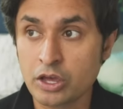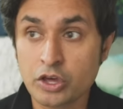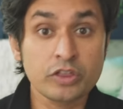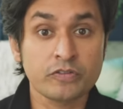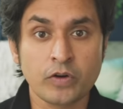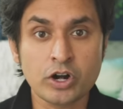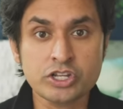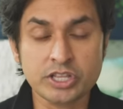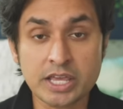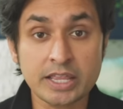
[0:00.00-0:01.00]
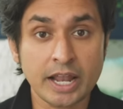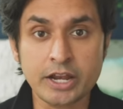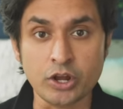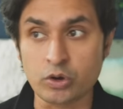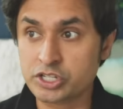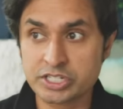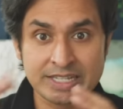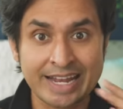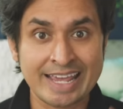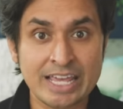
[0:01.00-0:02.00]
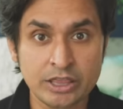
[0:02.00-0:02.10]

The first thing that I noticed is that in